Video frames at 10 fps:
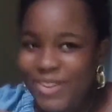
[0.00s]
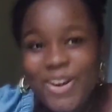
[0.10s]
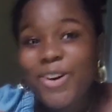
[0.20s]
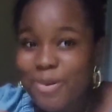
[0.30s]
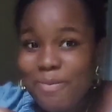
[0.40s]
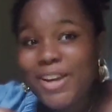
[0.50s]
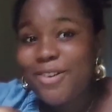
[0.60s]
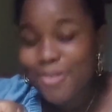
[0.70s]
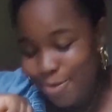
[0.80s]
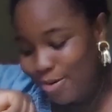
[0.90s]
you're going to make
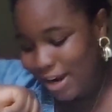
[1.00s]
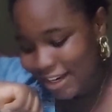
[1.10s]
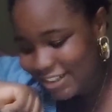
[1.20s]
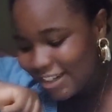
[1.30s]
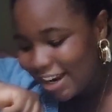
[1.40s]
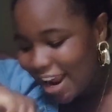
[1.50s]
cool cash.